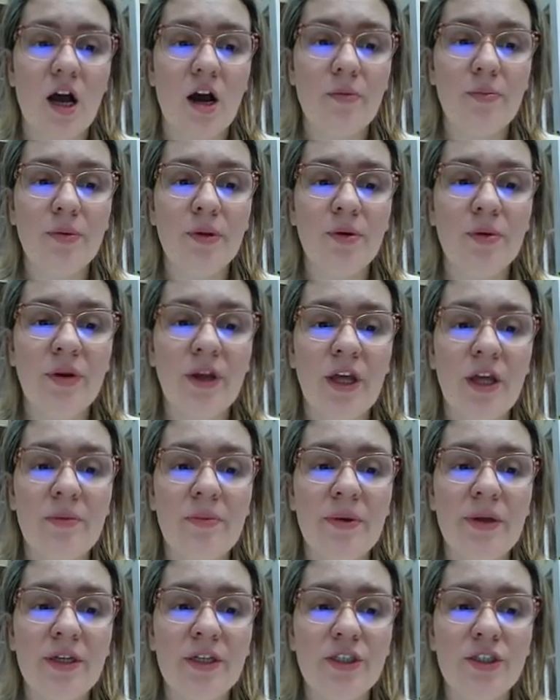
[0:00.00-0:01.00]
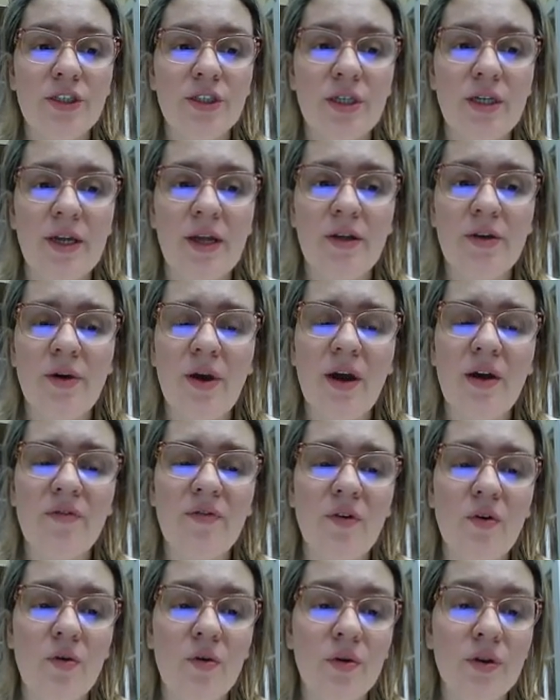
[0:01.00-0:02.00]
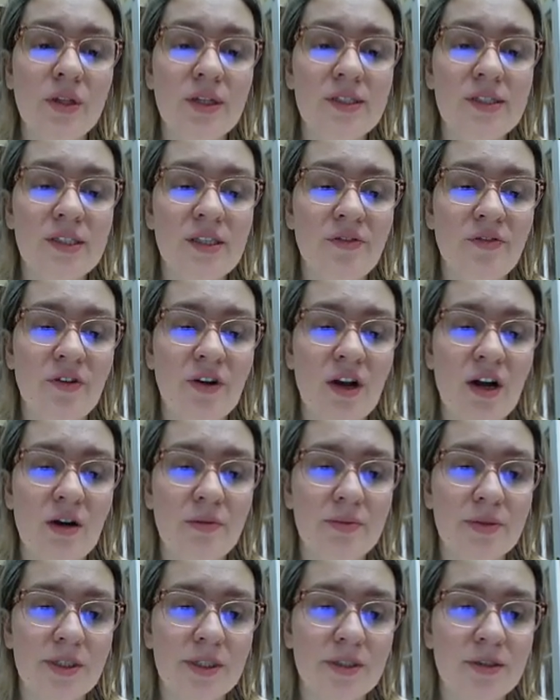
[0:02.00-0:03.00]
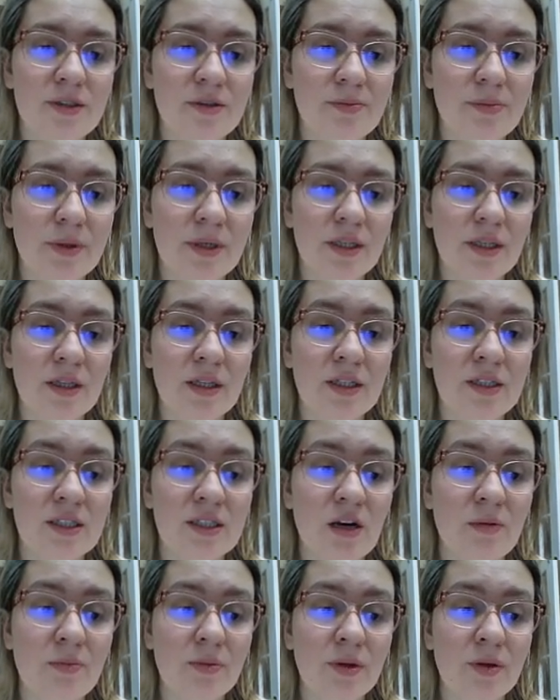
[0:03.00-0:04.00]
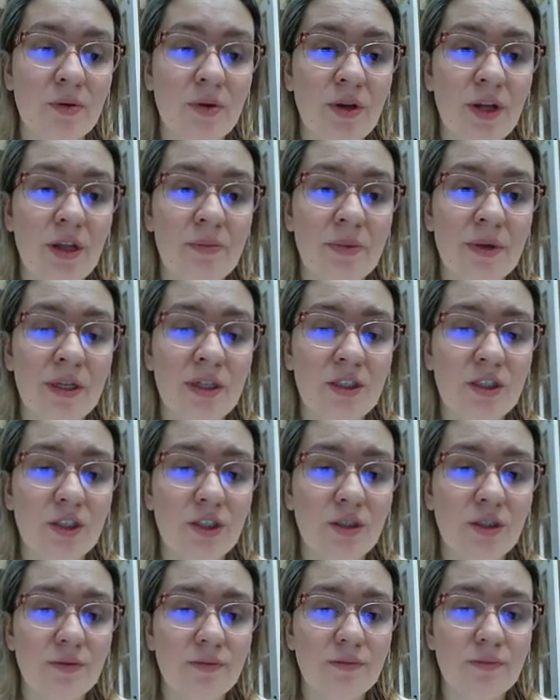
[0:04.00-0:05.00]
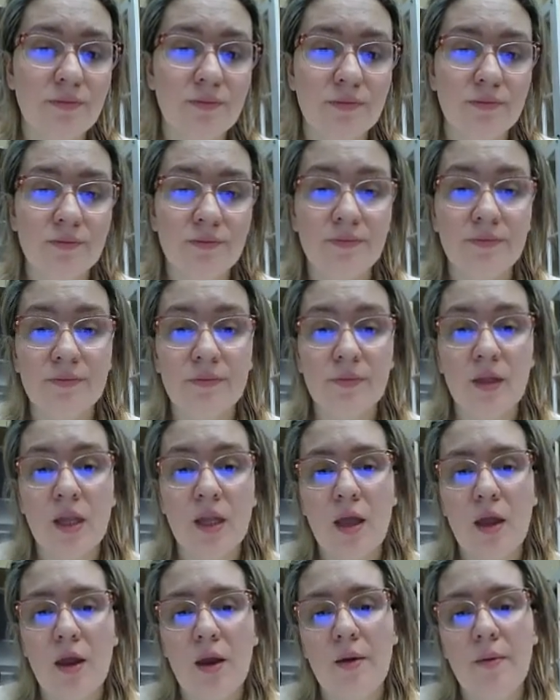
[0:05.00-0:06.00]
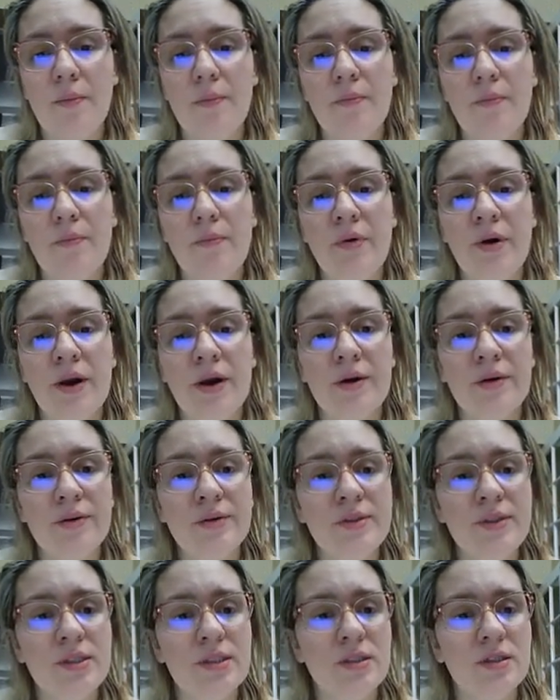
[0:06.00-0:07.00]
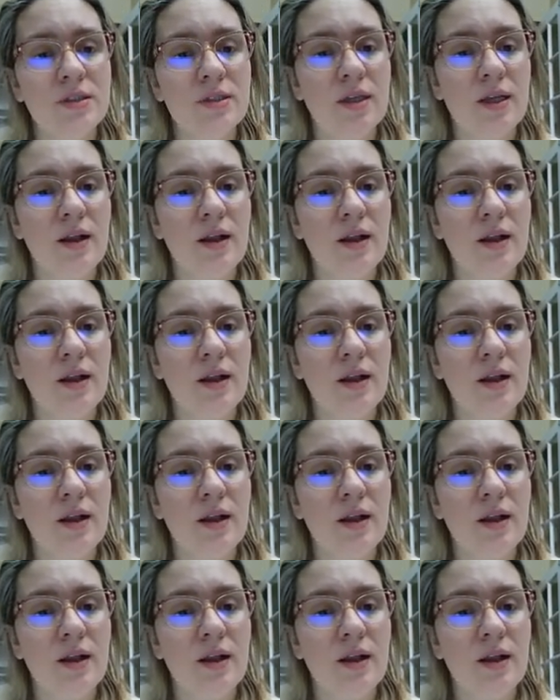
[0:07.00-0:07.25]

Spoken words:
Upload image. Now you have all these different options, but let's upload image. Browse.